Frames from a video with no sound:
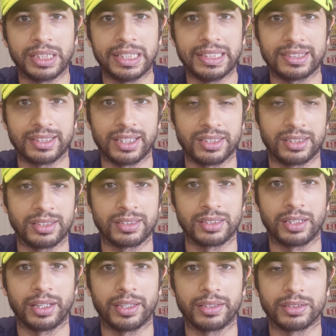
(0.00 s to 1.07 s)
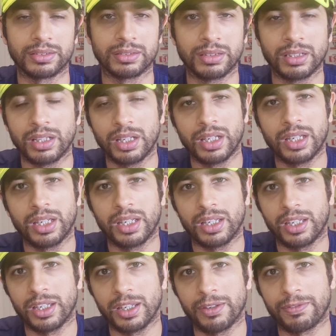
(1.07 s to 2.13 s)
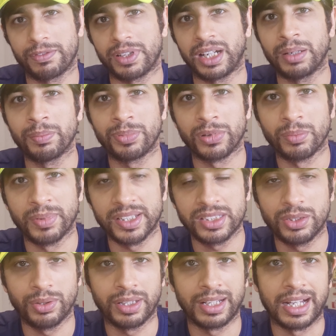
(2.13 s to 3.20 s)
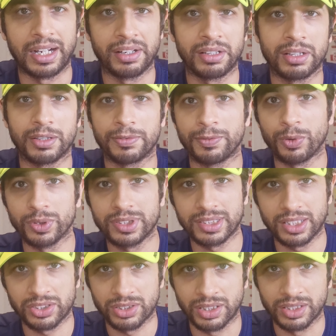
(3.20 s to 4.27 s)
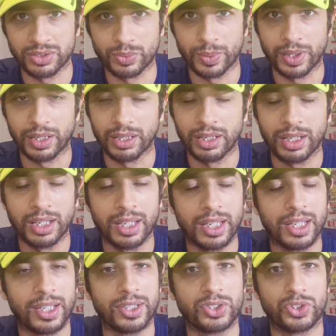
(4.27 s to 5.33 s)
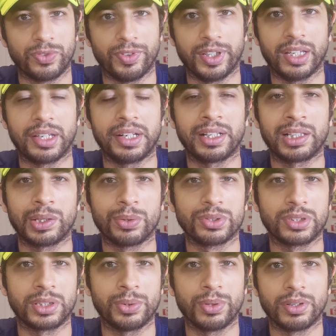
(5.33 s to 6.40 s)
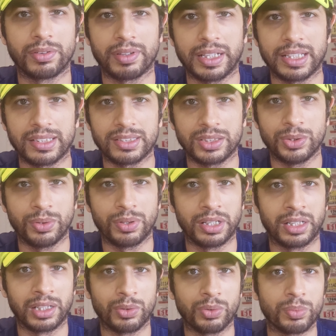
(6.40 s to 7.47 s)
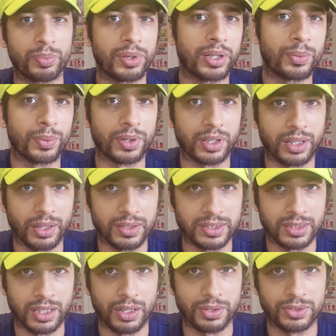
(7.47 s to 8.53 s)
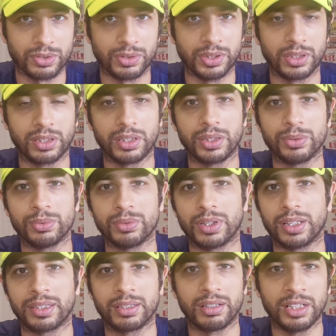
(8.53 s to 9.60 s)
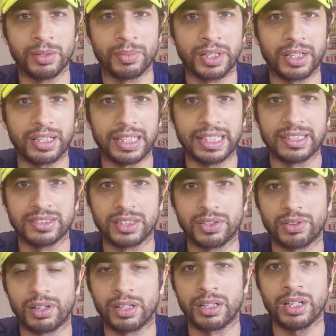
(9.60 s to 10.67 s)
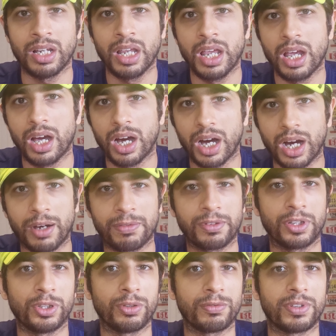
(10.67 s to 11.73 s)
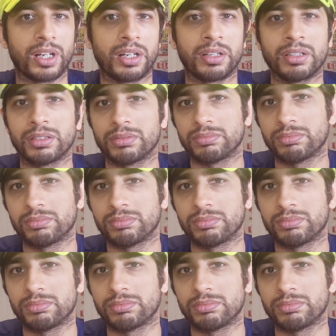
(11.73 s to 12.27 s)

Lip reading: key sessions together. If time permits, you can add in a 4th session as well. So if you're getting closer to a race, you could include brick workouts now. So you could do a 30-minute easy run after you've done